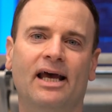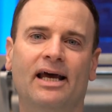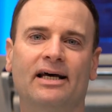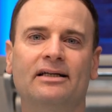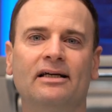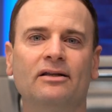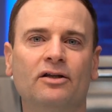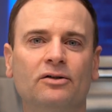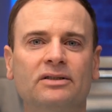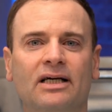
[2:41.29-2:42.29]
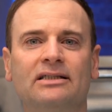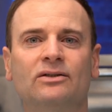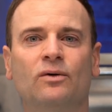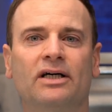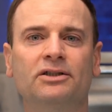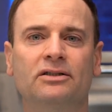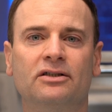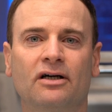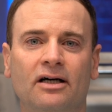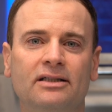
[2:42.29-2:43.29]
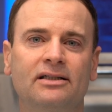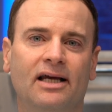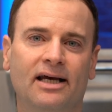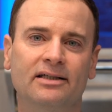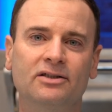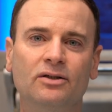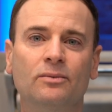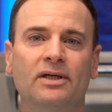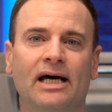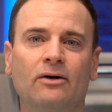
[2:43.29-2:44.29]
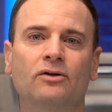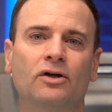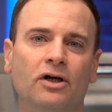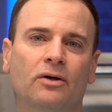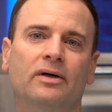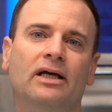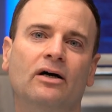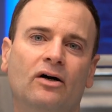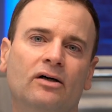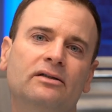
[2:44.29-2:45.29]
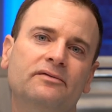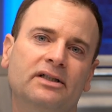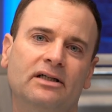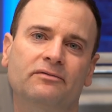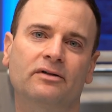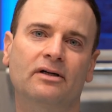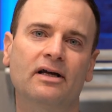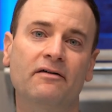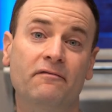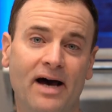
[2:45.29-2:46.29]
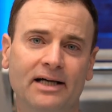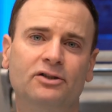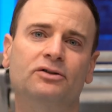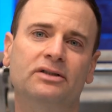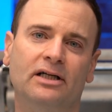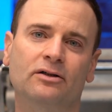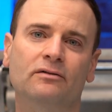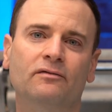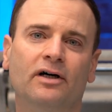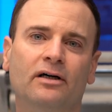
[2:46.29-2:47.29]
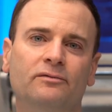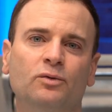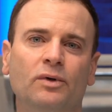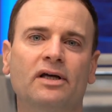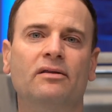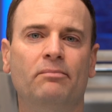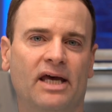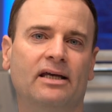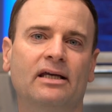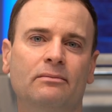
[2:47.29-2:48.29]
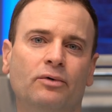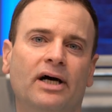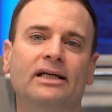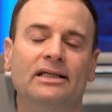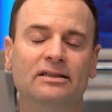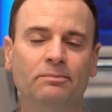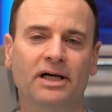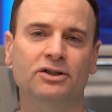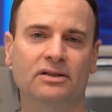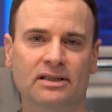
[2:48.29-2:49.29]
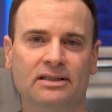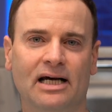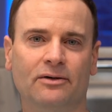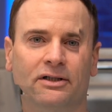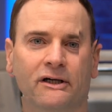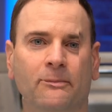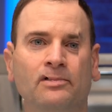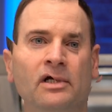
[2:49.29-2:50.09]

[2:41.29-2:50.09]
And those kinds of questions are hard to answer without knowing all of the different factors that are involved with making bread, especially sourdough.